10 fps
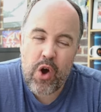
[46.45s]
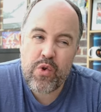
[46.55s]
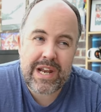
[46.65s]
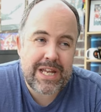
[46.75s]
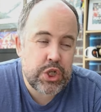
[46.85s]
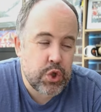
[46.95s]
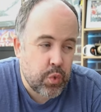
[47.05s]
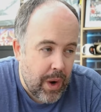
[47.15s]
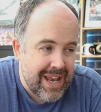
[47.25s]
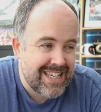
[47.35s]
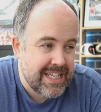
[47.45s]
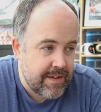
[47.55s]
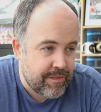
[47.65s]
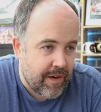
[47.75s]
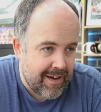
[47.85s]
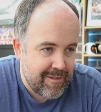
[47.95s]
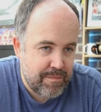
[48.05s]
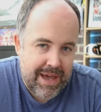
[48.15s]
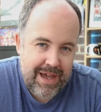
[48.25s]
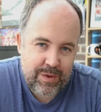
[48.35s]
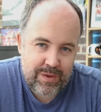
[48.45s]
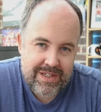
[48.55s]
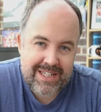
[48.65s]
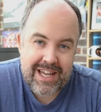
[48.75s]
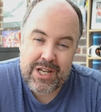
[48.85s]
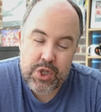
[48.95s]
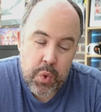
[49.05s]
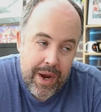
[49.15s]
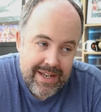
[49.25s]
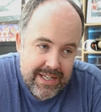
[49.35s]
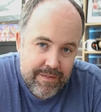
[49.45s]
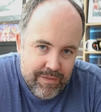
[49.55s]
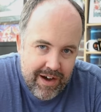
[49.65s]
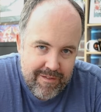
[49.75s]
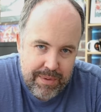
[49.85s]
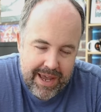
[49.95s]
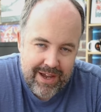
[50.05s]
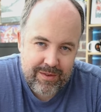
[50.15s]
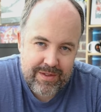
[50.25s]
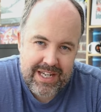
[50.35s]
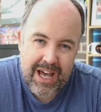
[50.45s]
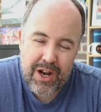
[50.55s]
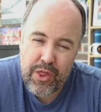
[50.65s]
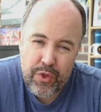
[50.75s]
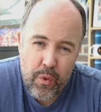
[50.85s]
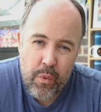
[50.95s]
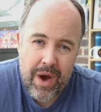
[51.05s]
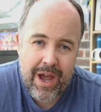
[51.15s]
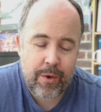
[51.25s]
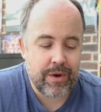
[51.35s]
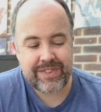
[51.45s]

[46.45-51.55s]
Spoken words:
only £25, and I thought, wow,